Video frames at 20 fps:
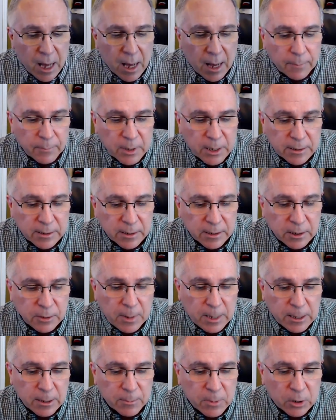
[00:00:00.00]
because I
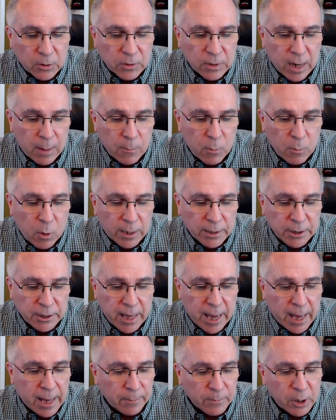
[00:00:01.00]
spent the most time watching
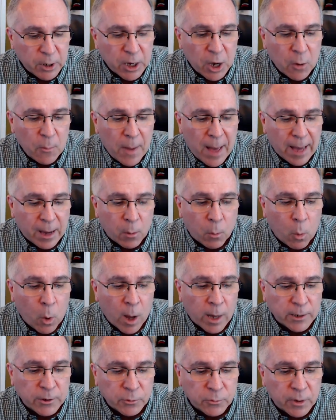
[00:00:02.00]
that. I'm going to go back and
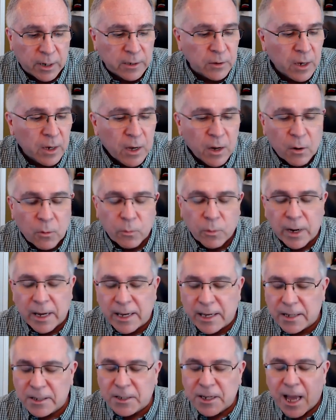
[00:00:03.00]
watch
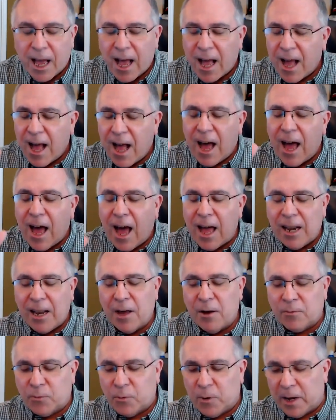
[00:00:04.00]
Rick's. I
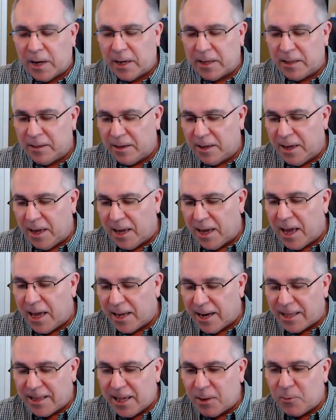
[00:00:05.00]
love Rick. And
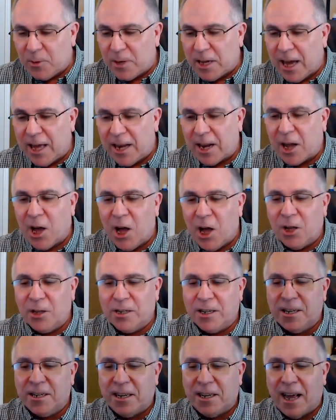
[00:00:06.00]
I think we kind of called
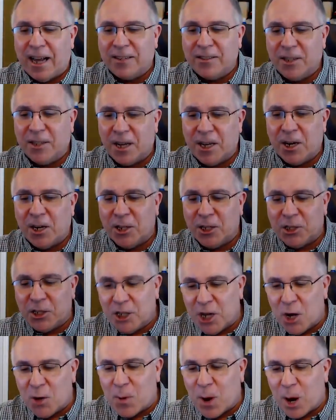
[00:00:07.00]
it last night on the
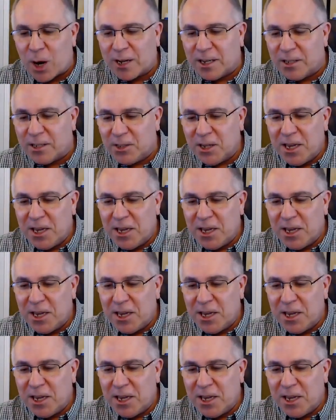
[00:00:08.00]
show, Marcus.